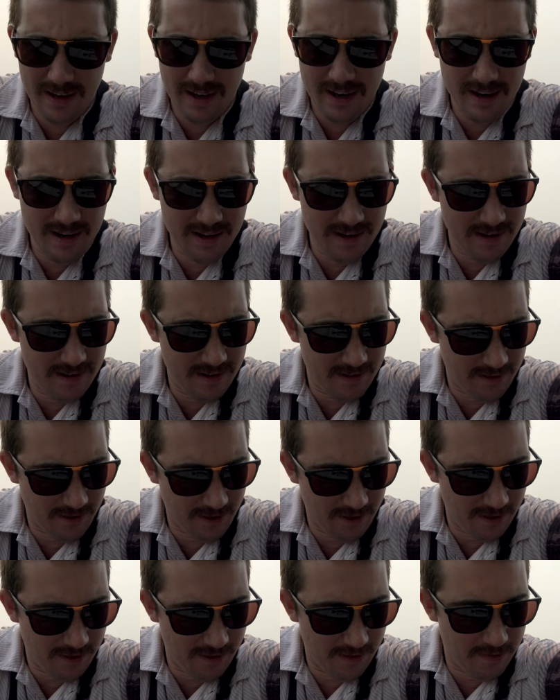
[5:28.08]
and
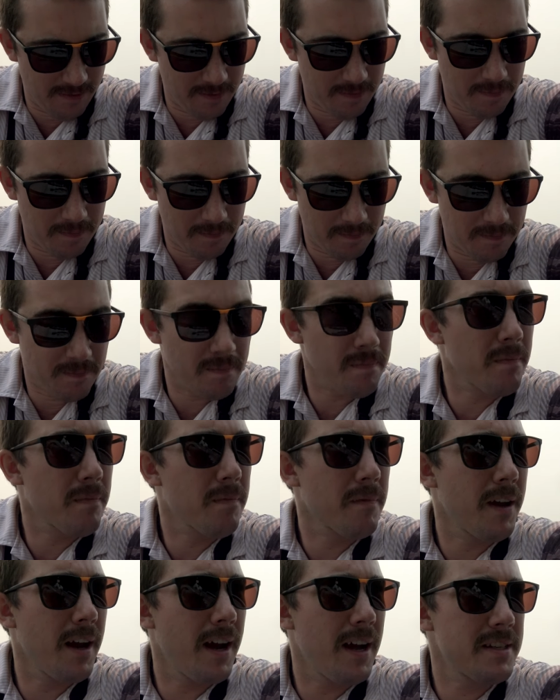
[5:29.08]
I
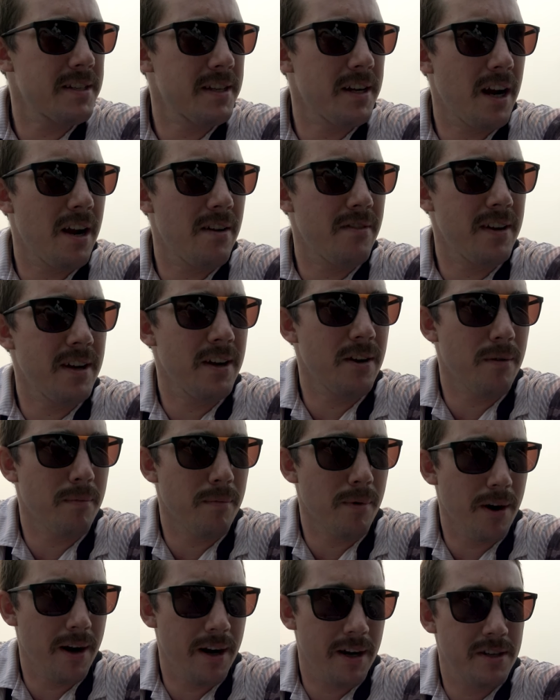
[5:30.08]
cast it over near a
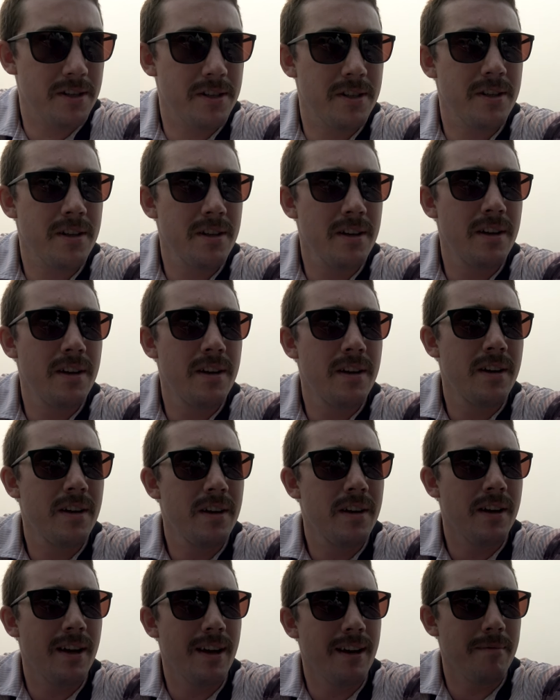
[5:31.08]
branch,
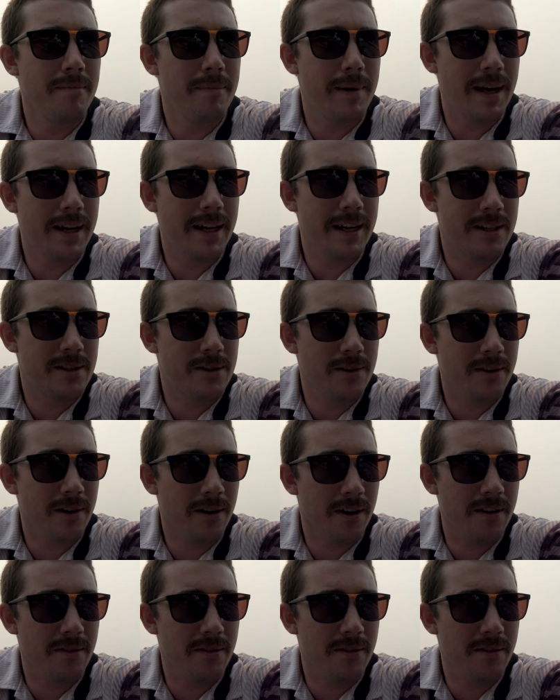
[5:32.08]
and bang, he took it.